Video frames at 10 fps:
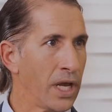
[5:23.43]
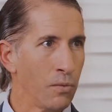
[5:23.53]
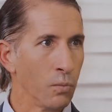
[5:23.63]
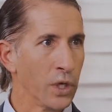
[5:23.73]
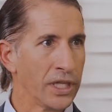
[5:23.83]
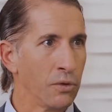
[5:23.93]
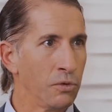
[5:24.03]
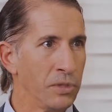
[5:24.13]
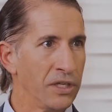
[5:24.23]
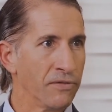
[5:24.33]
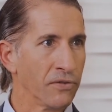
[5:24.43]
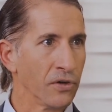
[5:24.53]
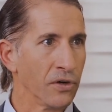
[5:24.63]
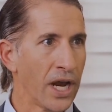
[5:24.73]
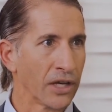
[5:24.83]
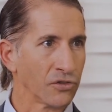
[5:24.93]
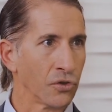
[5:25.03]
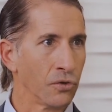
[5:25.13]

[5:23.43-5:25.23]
and what they would be for external